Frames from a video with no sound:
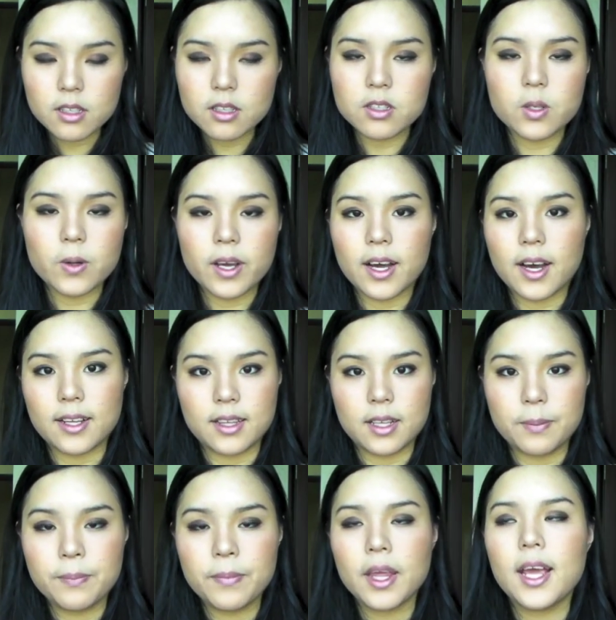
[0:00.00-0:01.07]
So I got
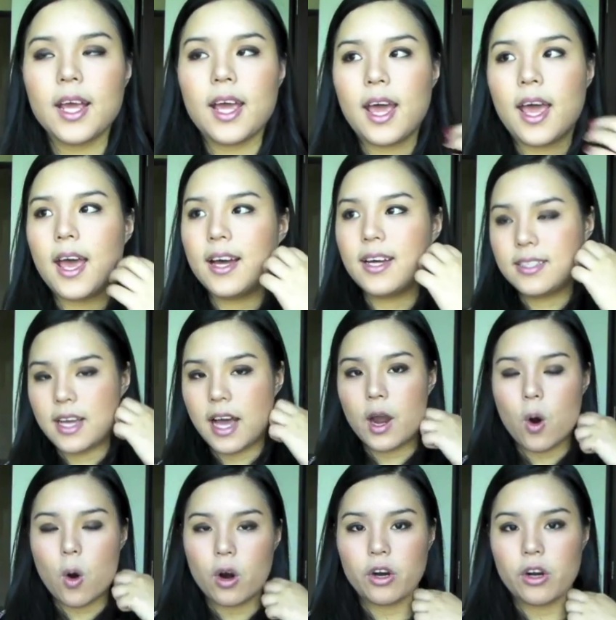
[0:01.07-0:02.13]
them and I
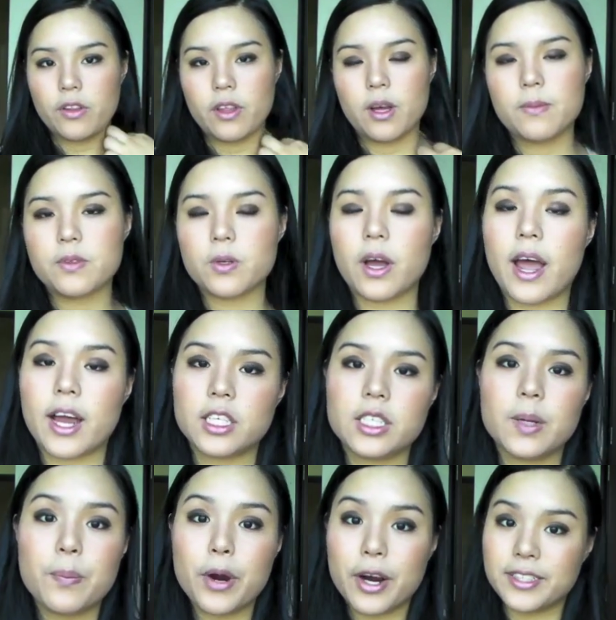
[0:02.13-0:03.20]
ordered them, so I
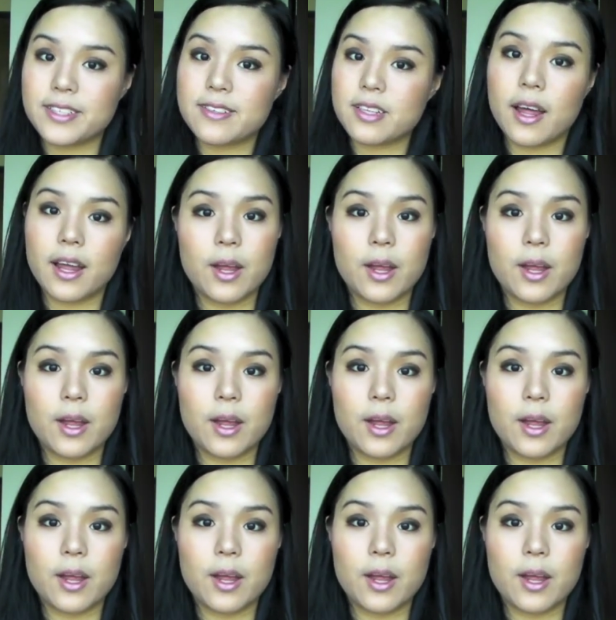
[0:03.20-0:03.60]
actually purchased them.